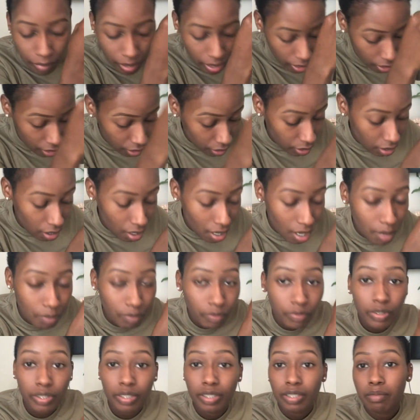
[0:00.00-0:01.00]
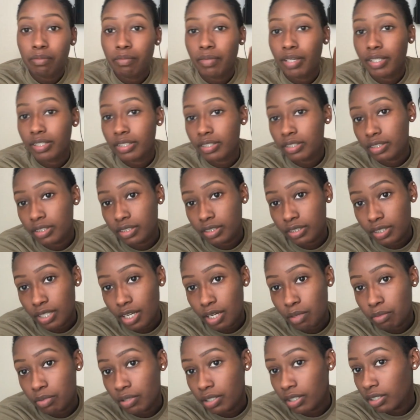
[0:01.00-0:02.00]
my God, y'all, I'm really messing this
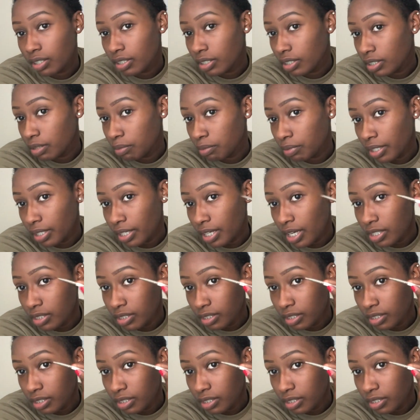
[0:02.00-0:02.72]
eyebrow up. Like,